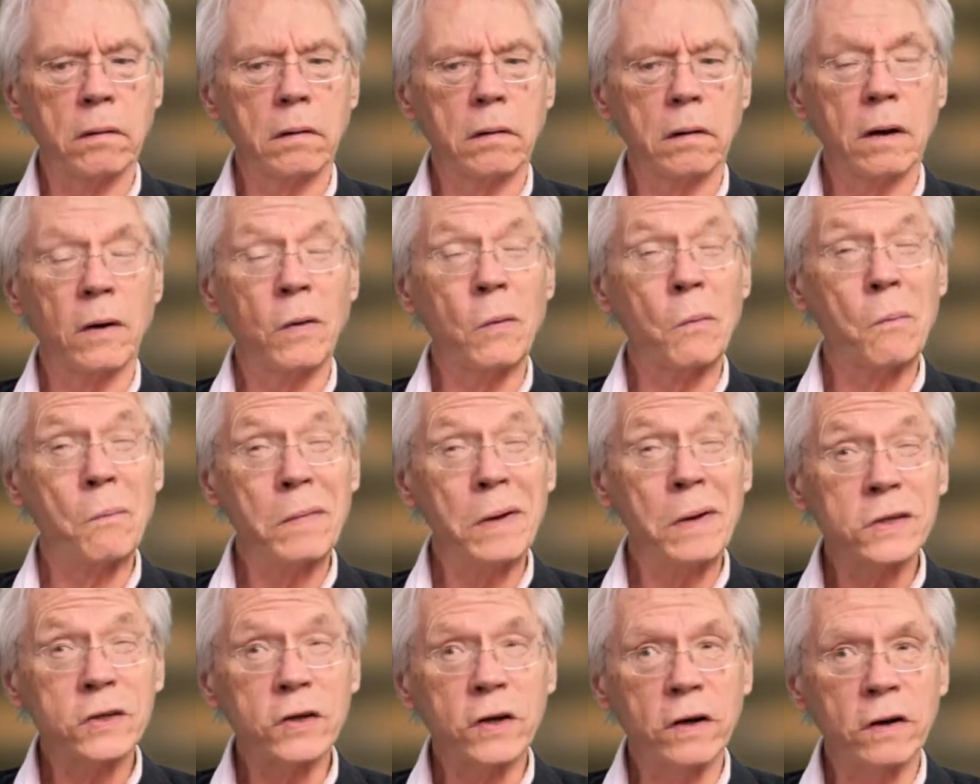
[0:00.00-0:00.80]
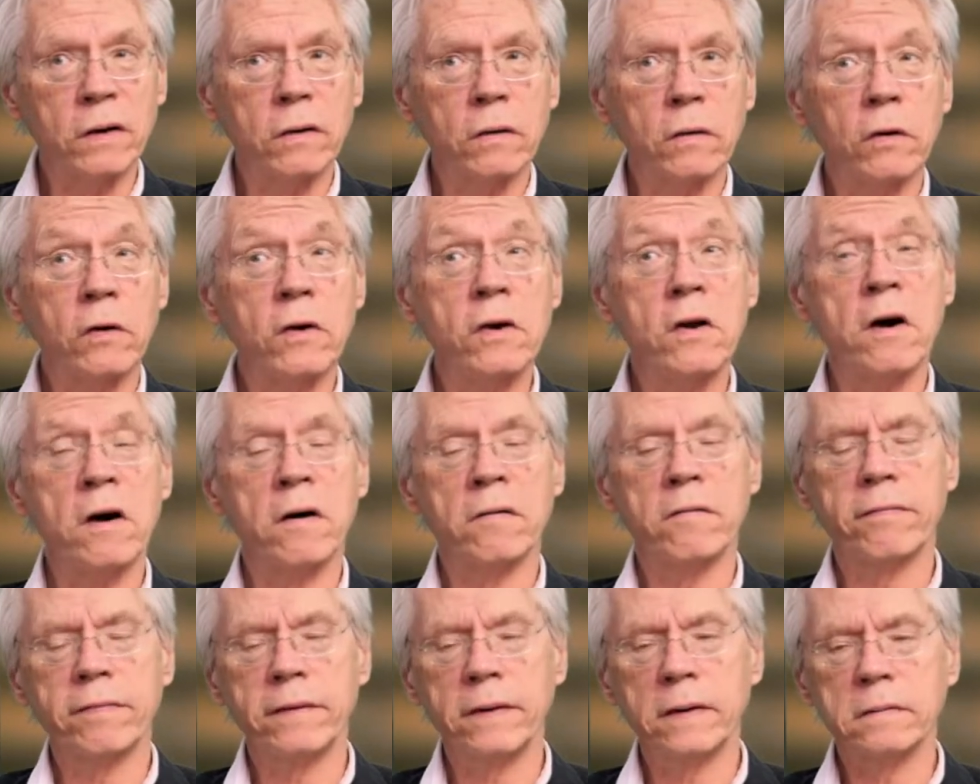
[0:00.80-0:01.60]
an omission or
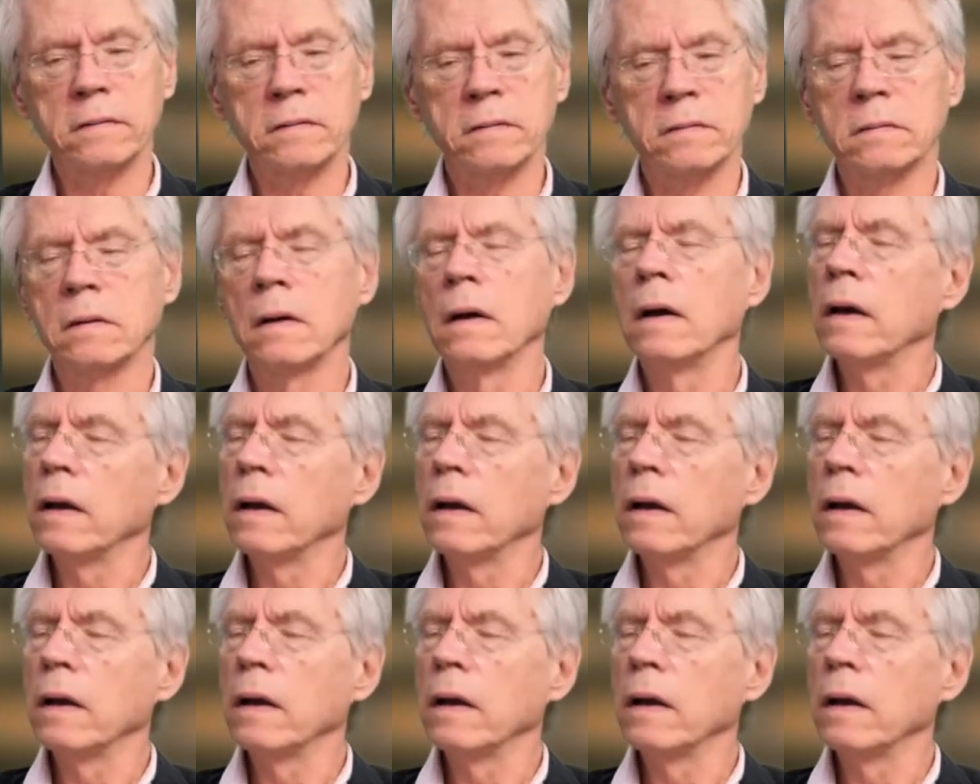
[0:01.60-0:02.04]
nonfeasance?